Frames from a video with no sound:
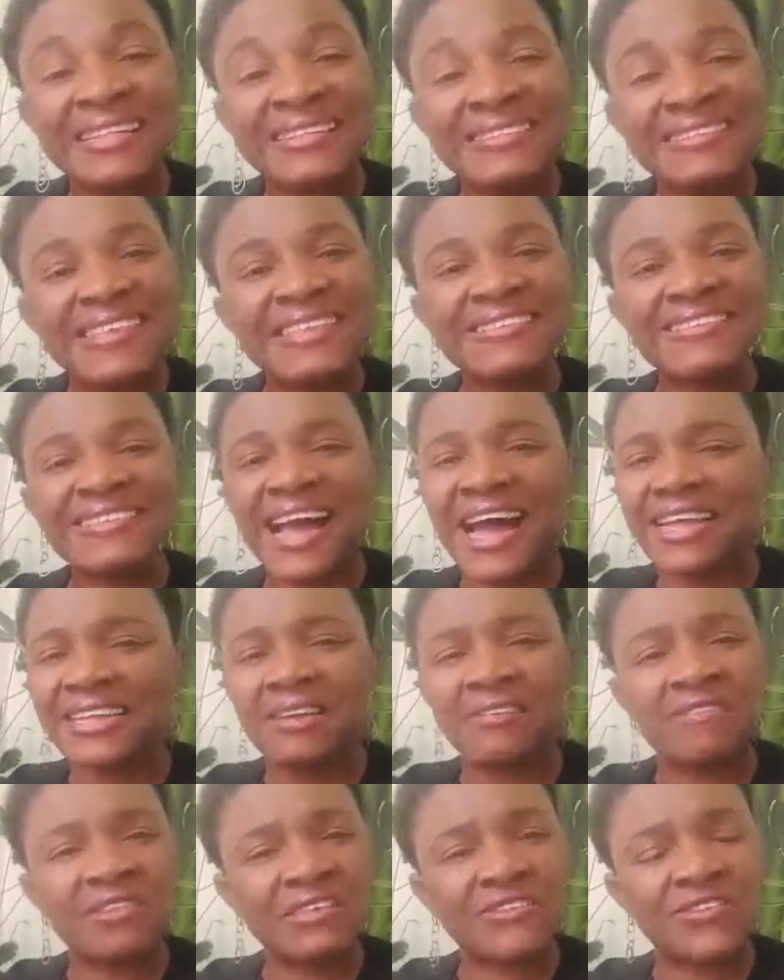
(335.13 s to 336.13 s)
These are
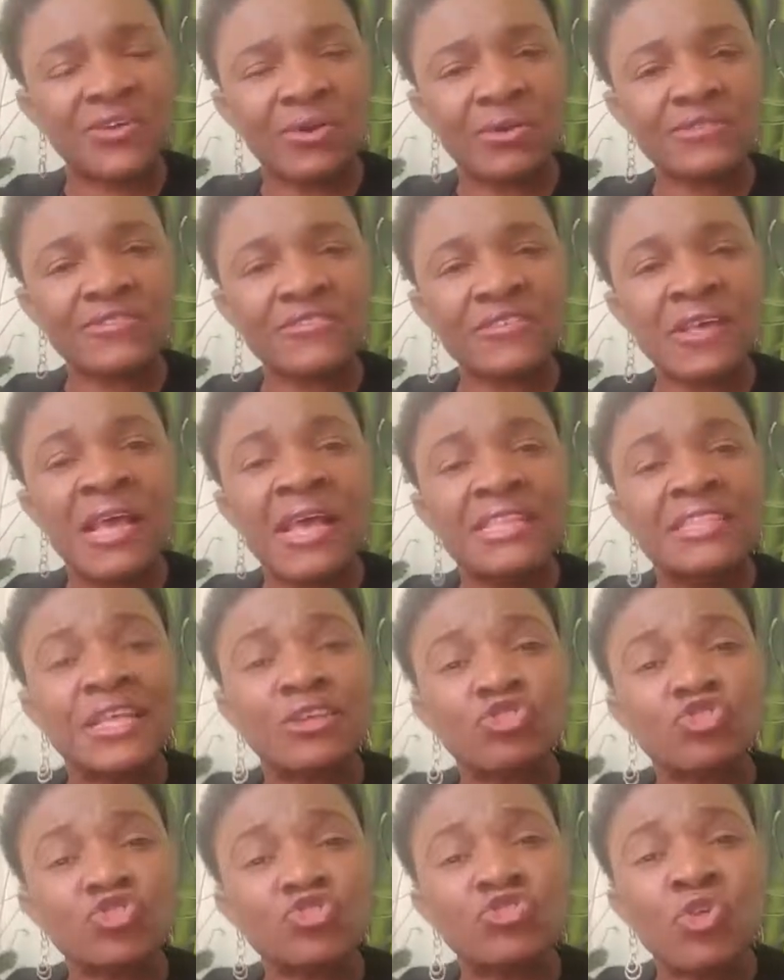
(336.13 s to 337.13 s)
the results. The
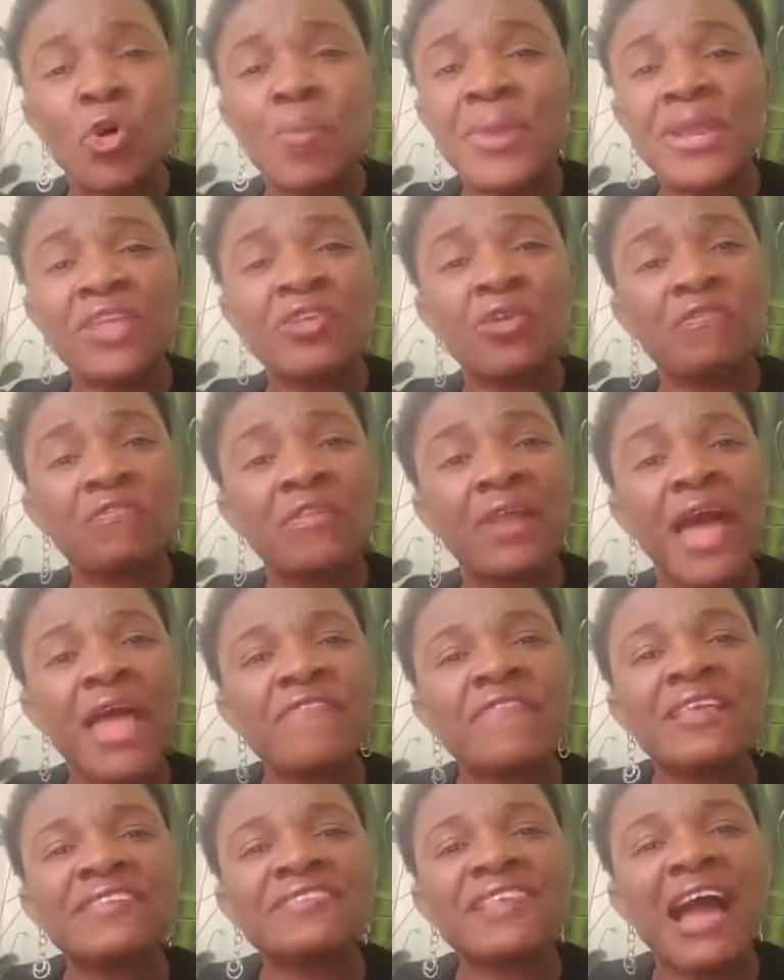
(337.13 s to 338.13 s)
true meaning of
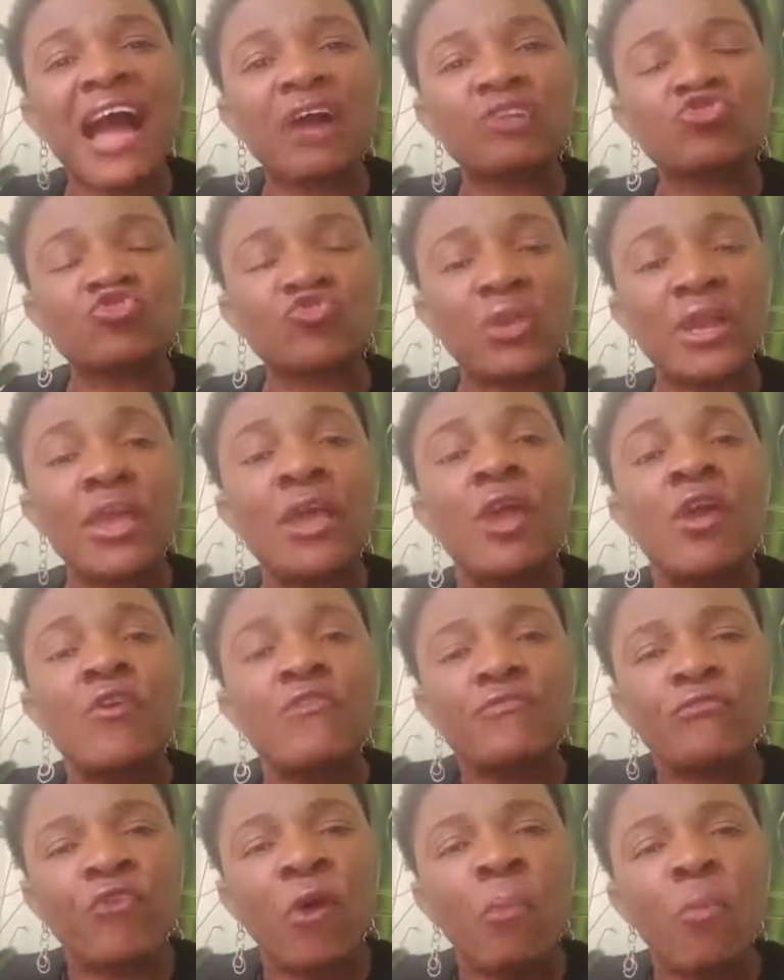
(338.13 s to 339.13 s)
life is actually
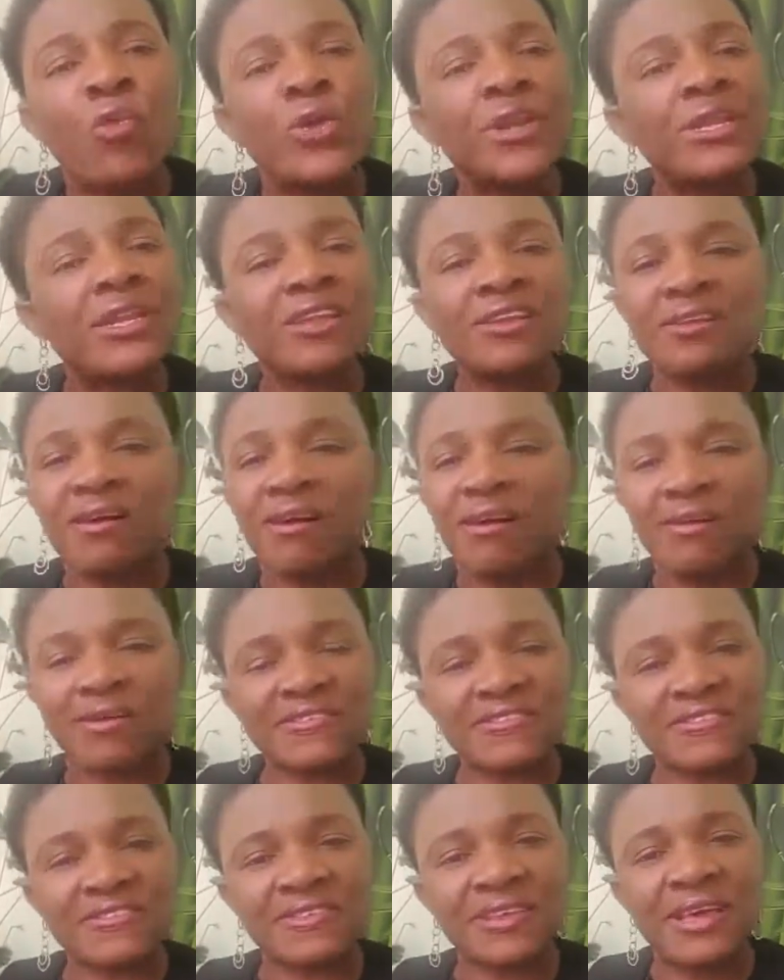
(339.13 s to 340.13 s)
from within
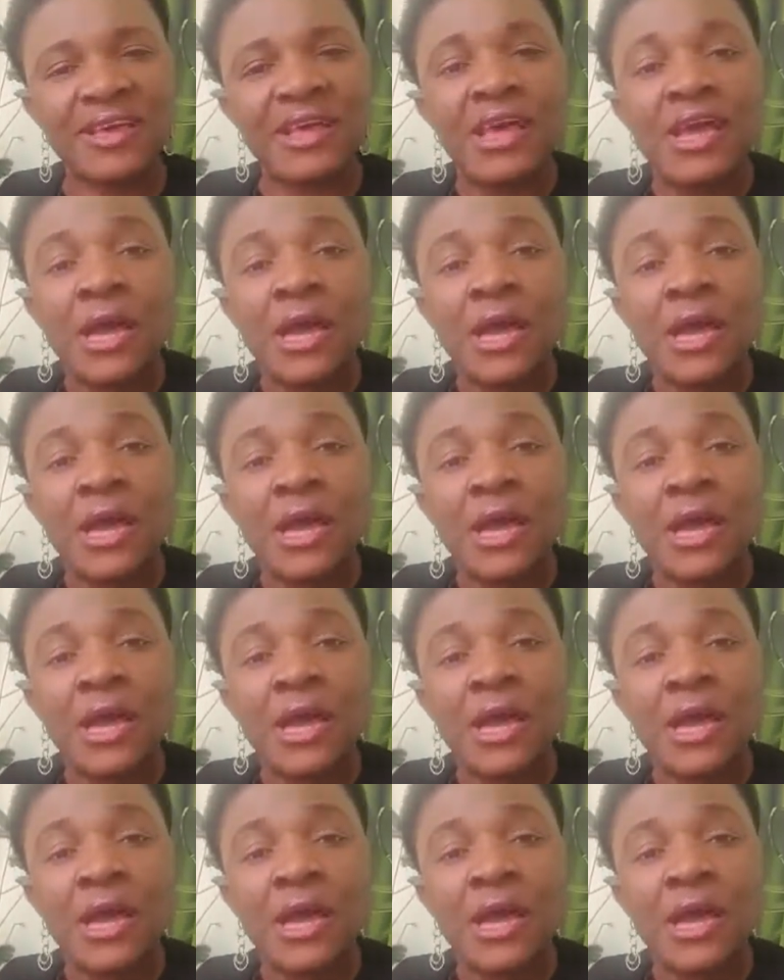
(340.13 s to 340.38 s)
us.